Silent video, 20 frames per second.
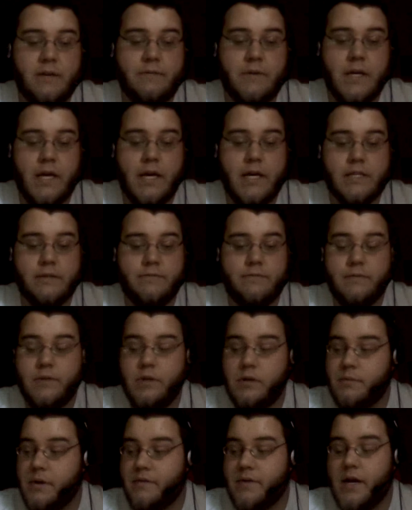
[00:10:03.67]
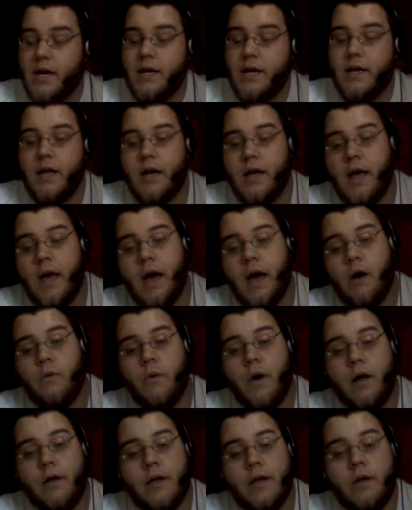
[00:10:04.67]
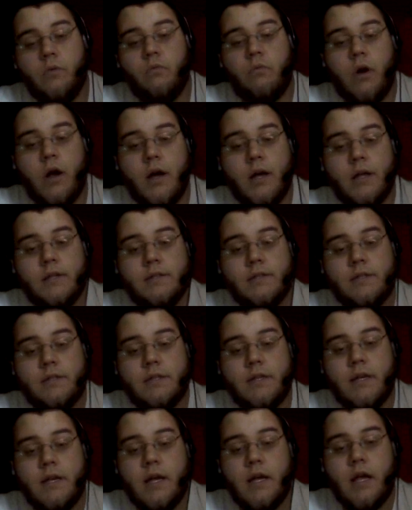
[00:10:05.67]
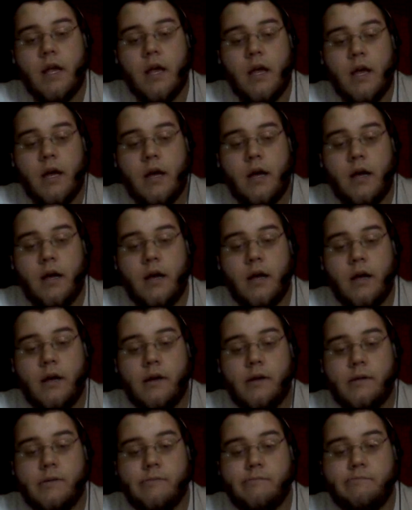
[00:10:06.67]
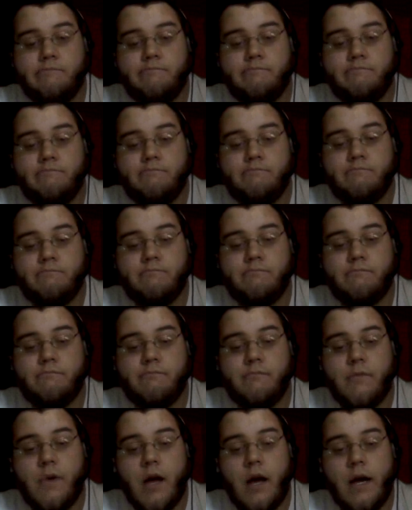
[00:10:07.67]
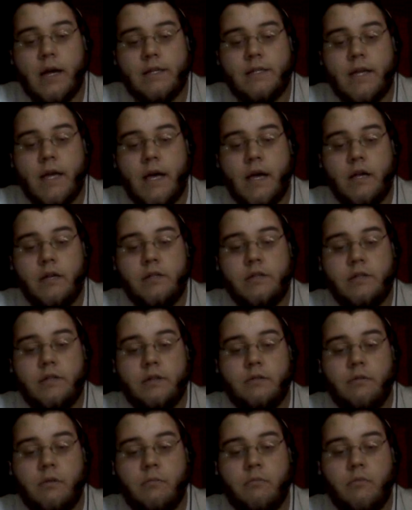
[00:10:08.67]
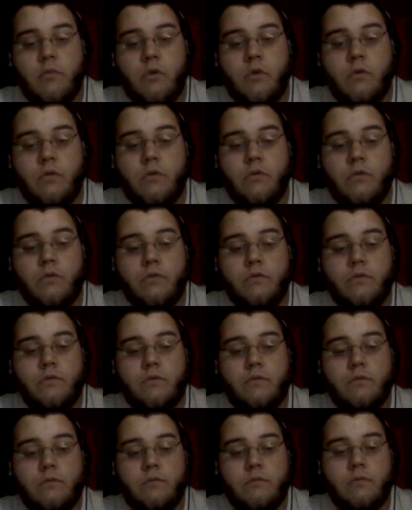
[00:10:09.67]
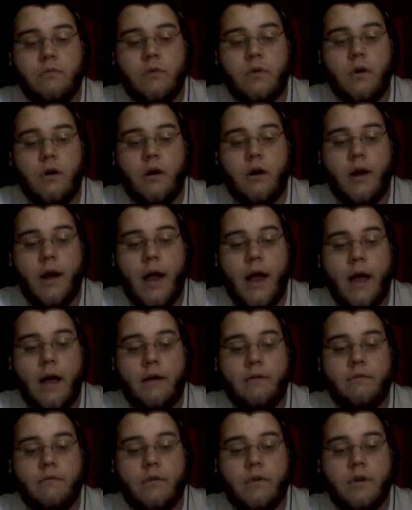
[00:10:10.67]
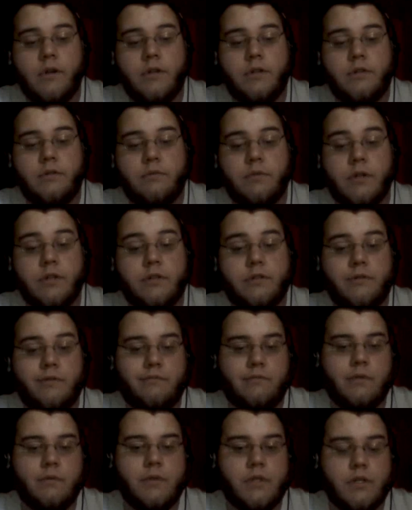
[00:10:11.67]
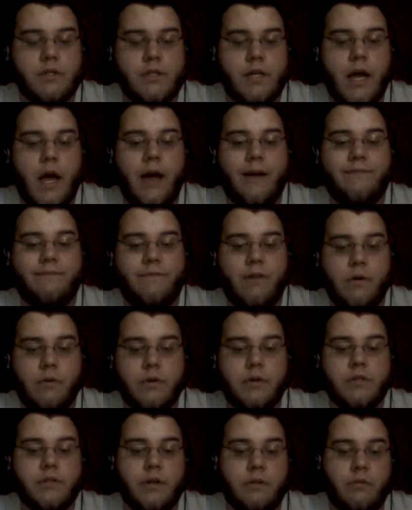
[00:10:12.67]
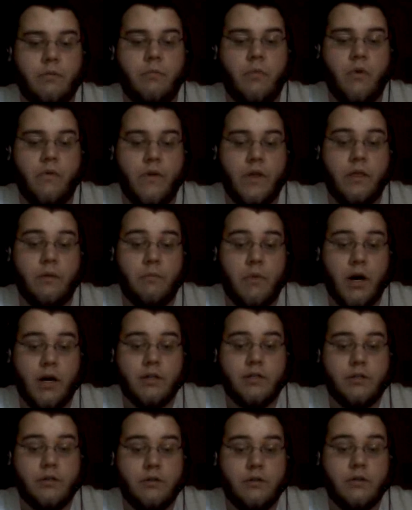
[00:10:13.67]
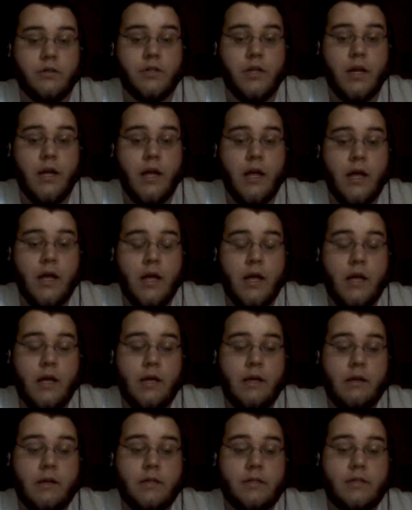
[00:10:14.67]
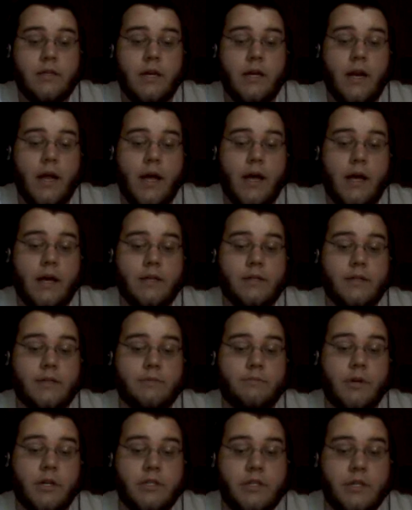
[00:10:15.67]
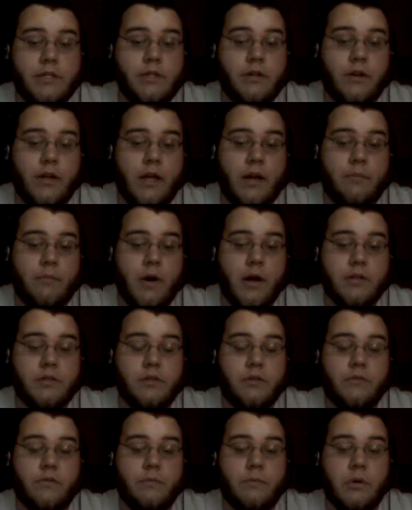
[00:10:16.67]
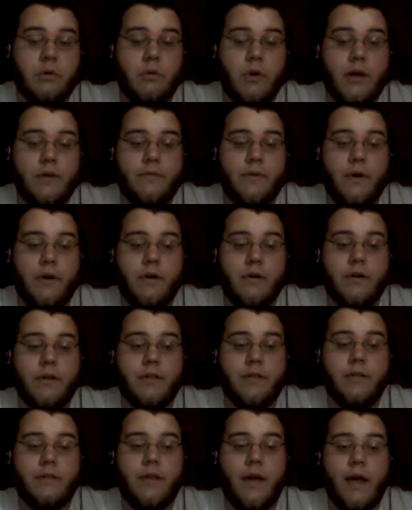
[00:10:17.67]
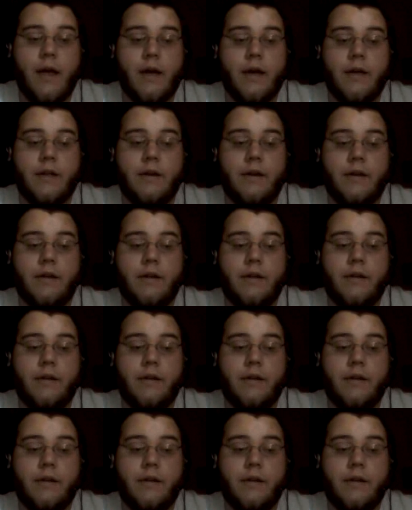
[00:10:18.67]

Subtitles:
give you guys a little bit of an idea how well it runs, uh, I tend to remove, on average, which let me just say I focus on removing the monsters, seeing as it's much easier to get a monster from the graveyard than